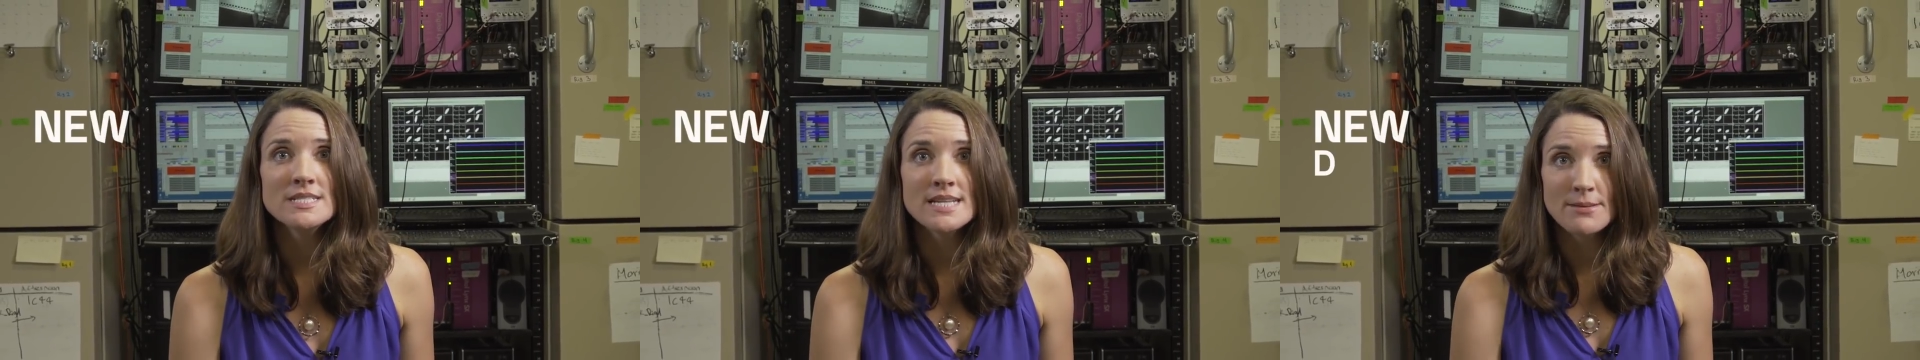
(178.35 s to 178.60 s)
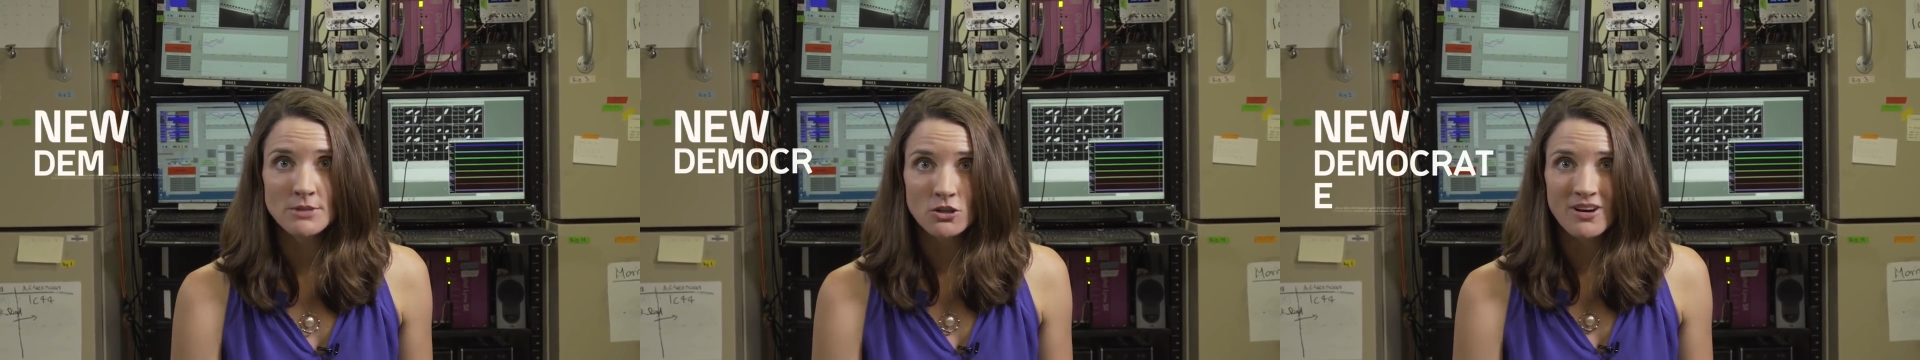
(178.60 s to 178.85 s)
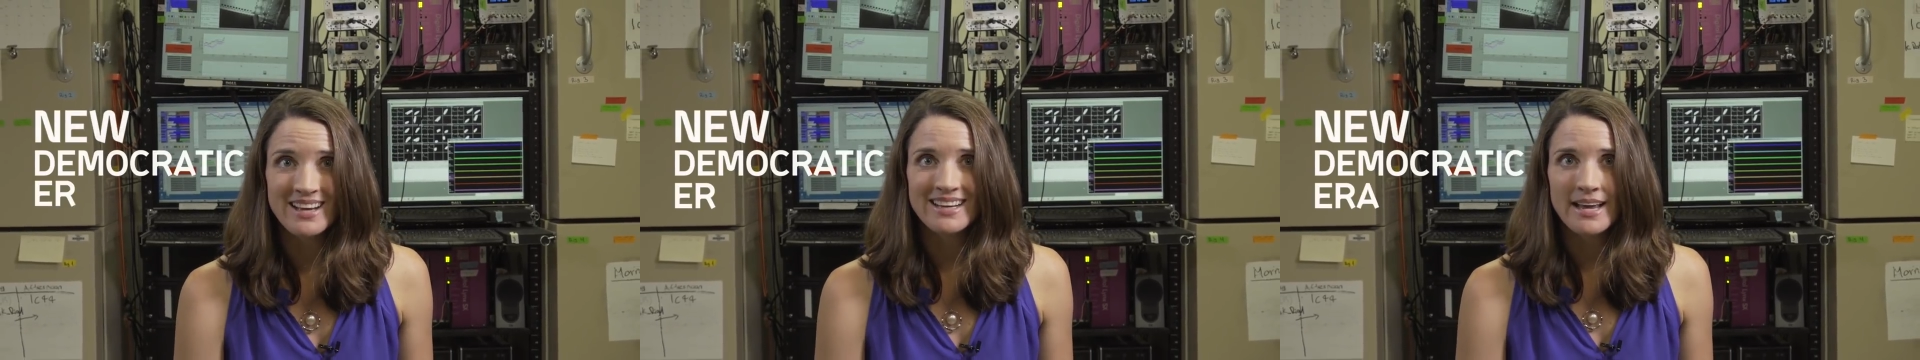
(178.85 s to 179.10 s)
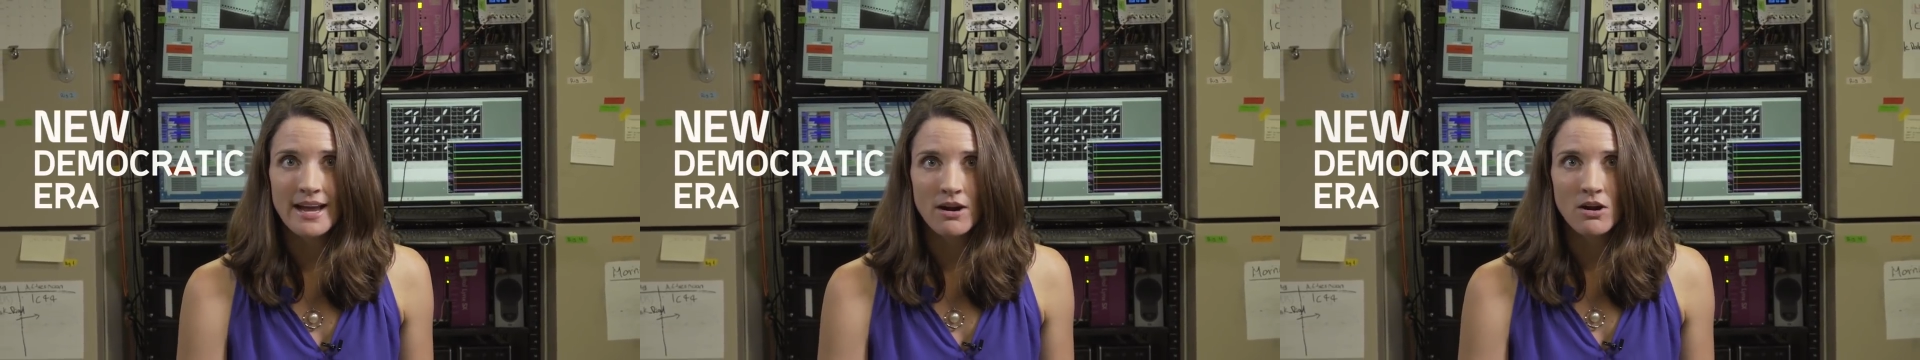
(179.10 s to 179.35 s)

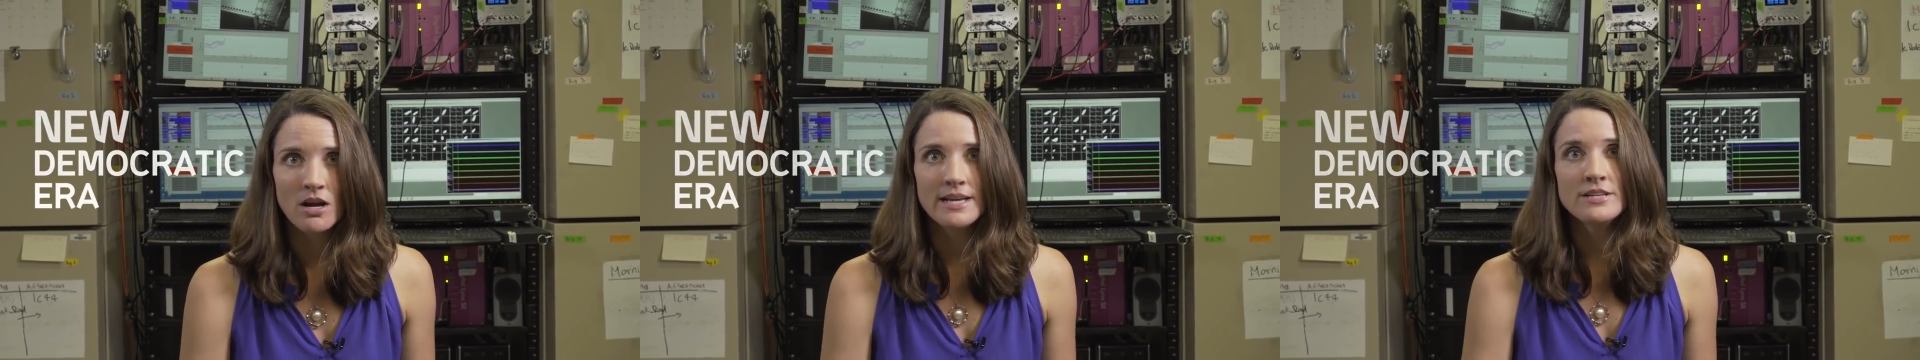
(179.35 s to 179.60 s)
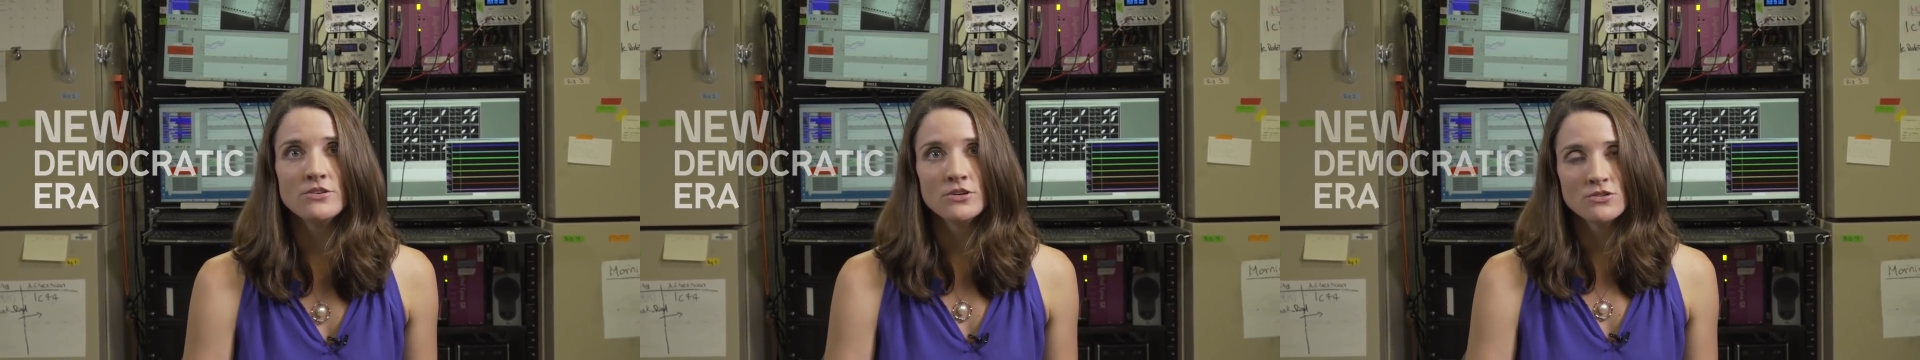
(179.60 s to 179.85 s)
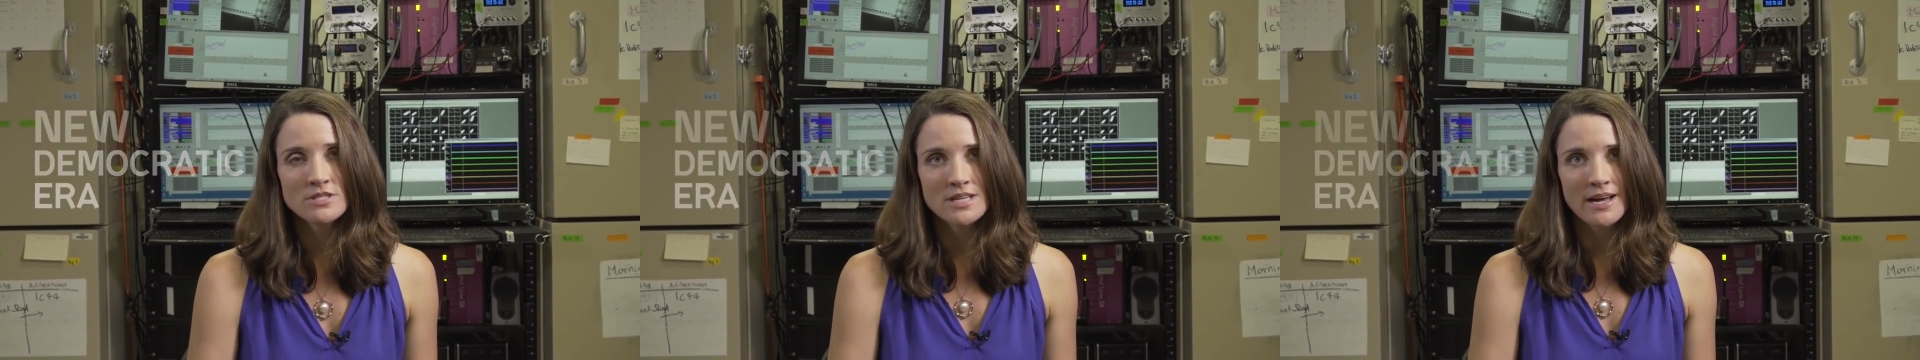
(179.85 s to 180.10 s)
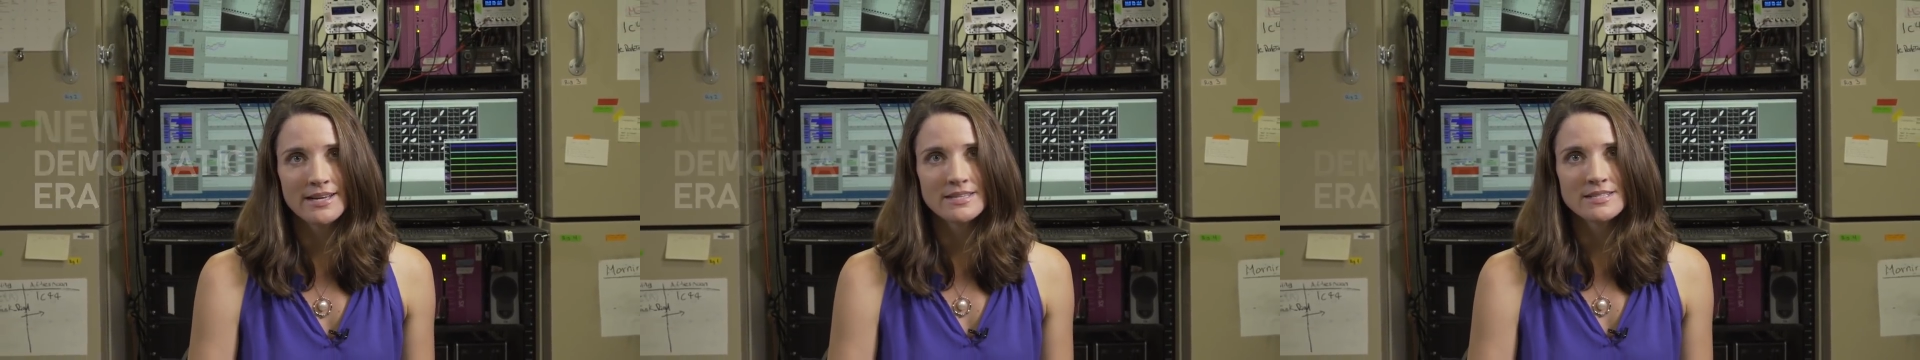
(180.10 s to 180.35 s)
democratic era in
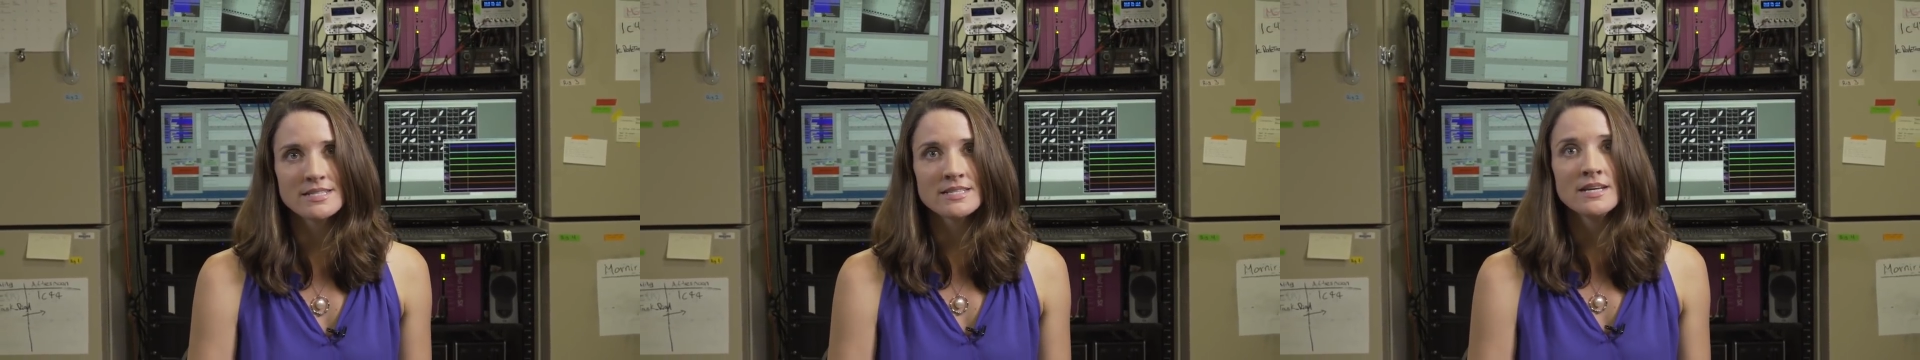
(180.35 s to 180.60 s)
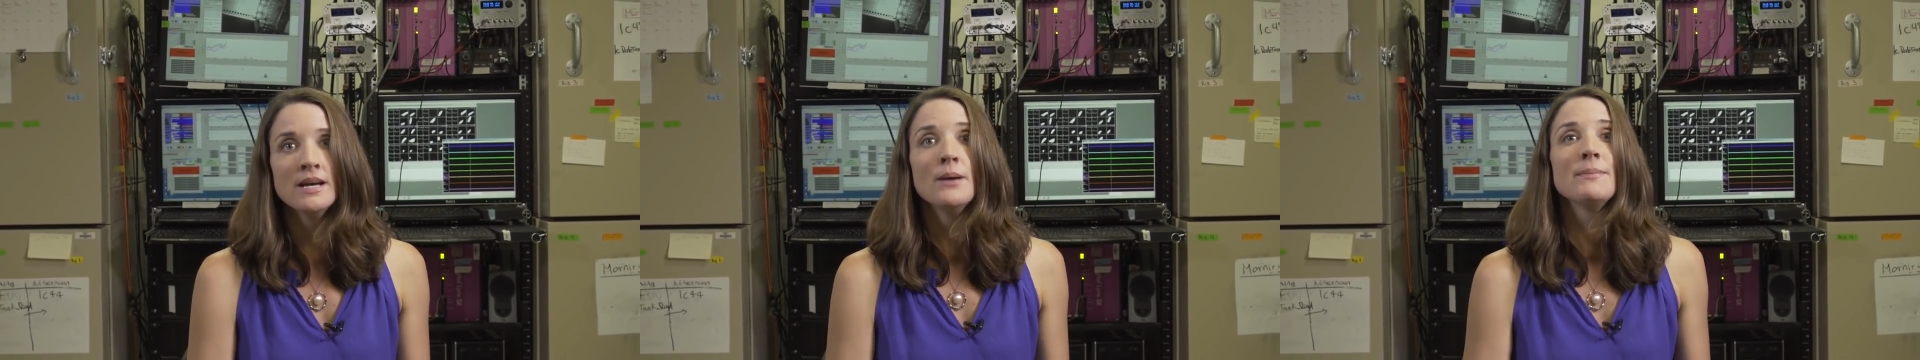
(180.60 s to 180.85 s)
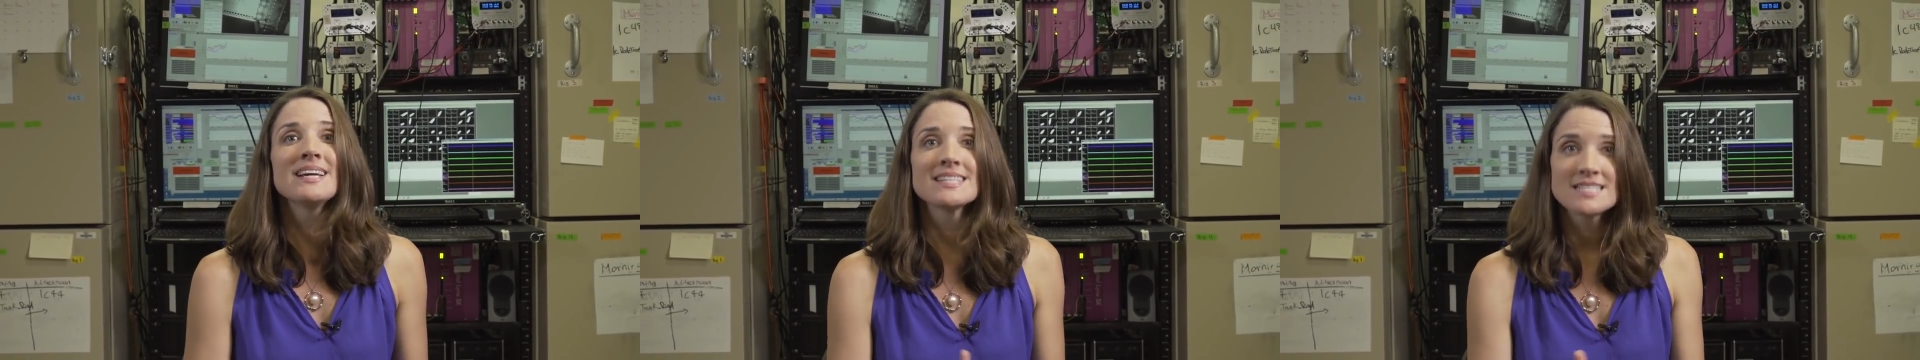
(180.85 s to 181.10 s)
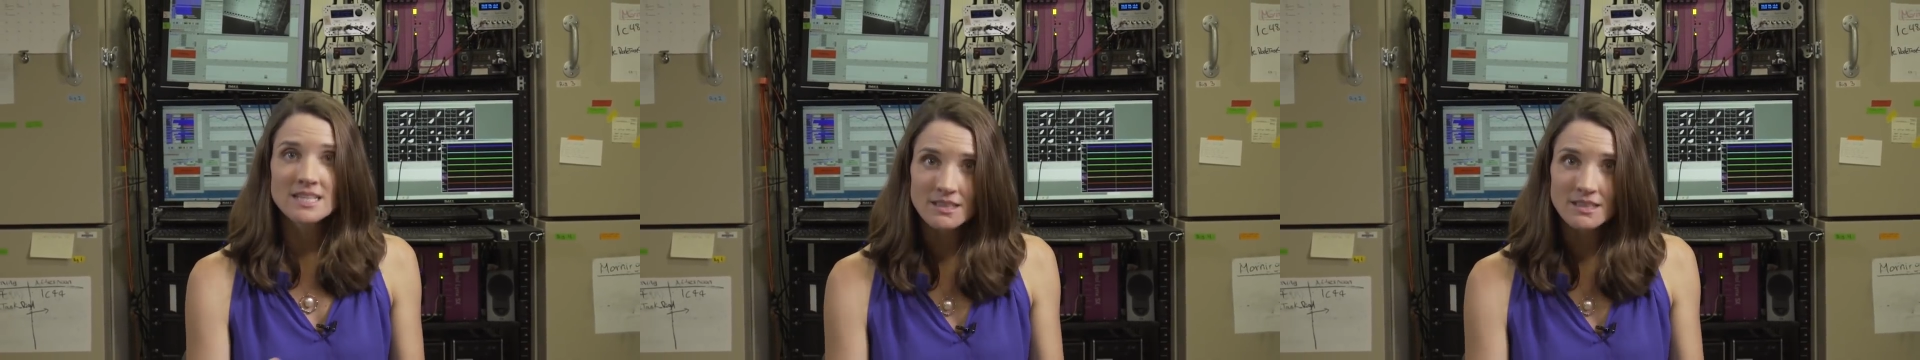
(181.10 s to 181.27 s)
neuroscience because